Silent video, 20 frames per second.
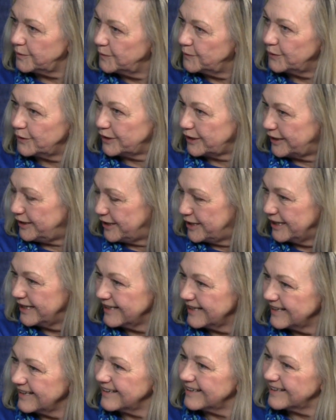would
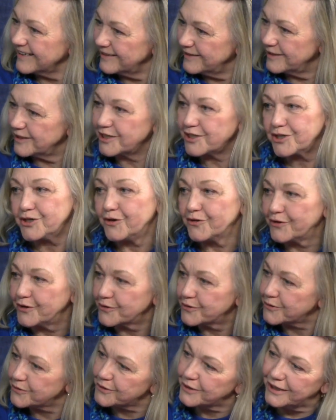show their
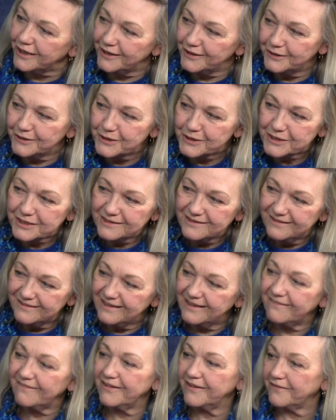true colors and
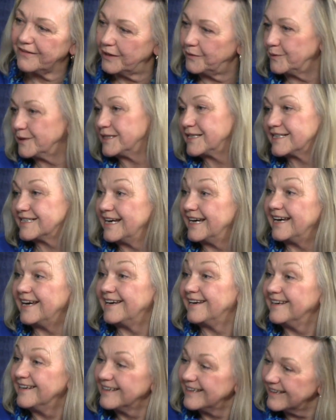and that they would
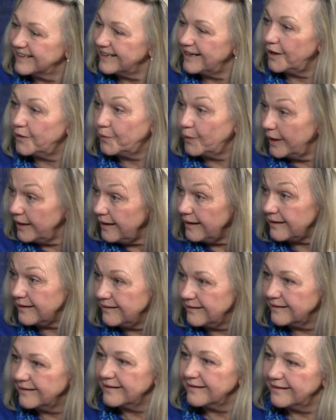stay away.
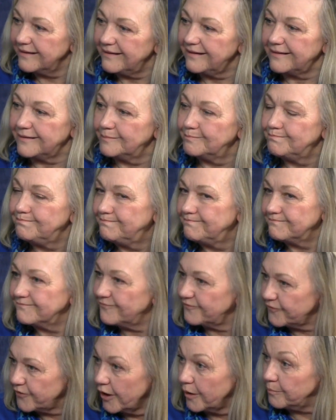Um,
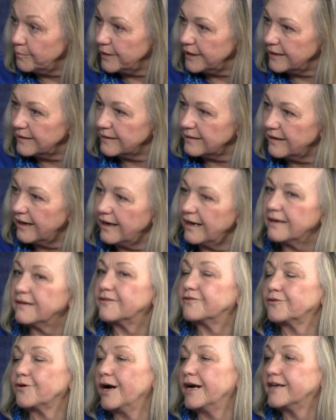from me and not
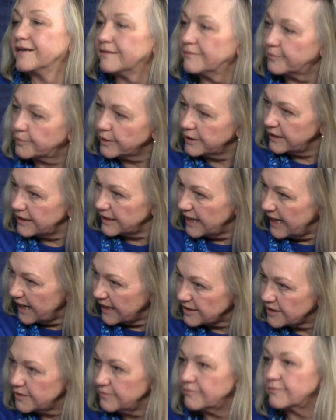try to
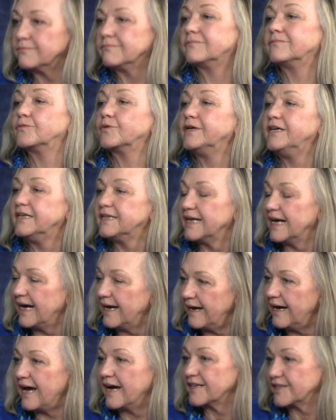reenact
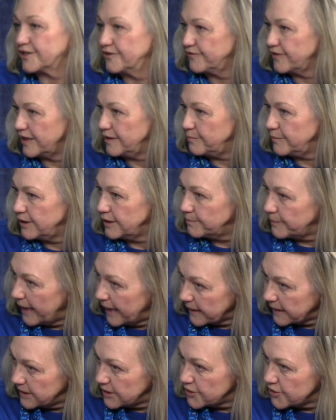reenactivate me
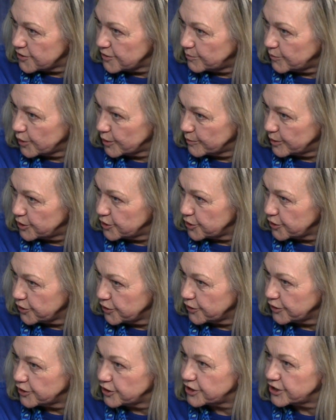back into the Mormon
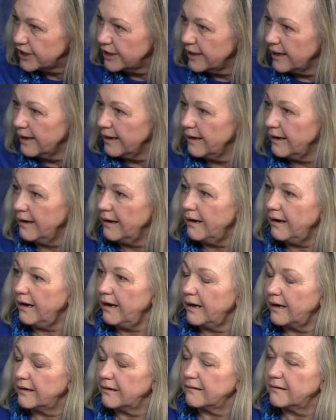Church. Yeah.
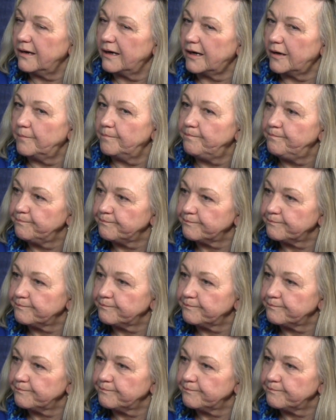And um,